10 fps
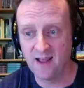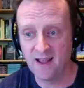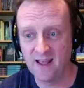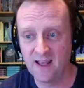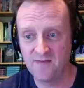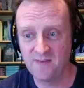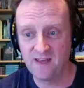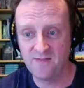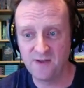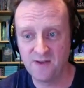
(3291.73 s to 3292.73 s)

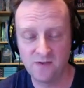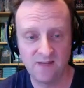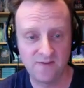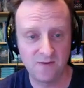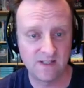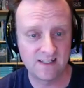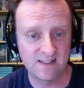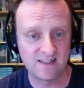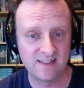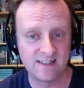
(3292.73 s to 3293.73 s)
if you listen
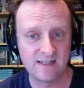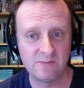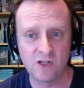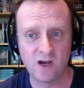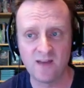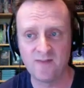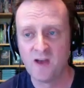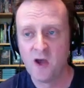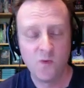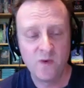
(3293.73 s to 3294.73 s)
to the deep dive,
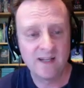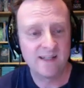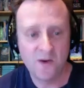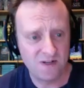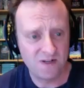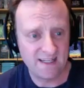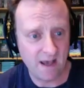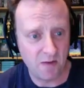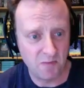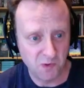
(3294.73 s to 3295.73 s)
we had no idea
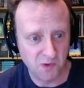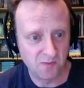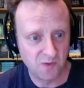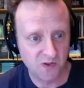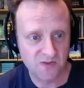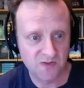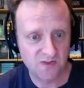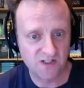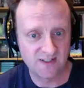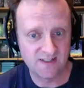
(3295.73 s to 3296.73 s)
how Mortal Monarchs
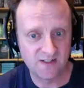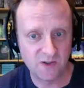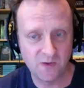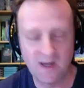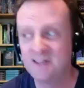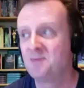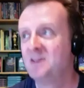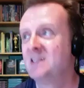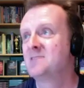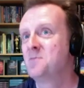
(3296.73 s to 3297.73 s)
was going to do, and it's
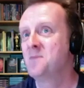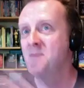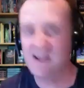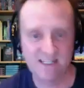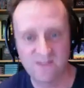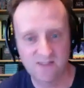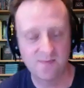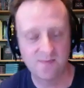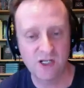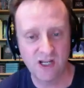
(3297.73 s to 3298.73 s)
been this massive
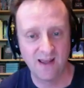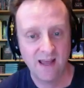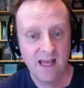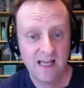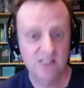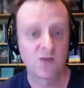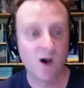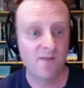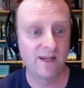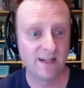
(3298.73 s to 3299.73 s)
smash hit. So
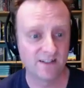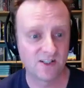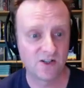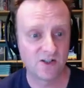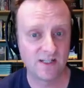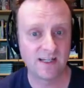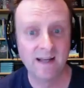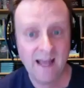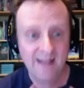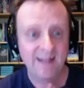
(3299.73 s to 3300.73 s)
I've been going to Susie, go,
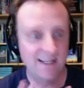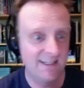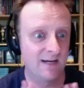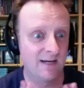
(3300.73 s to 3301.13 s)
can you come